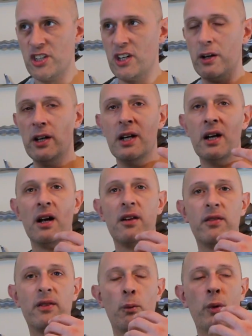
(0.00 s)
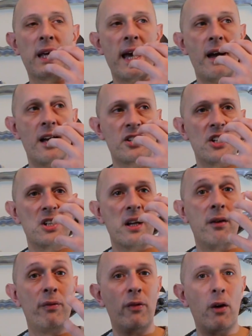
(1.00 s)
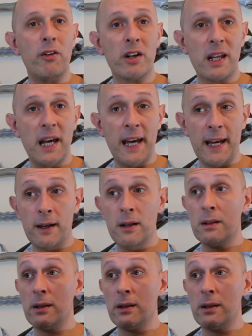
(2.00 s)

You know, we get essentially a foreign king.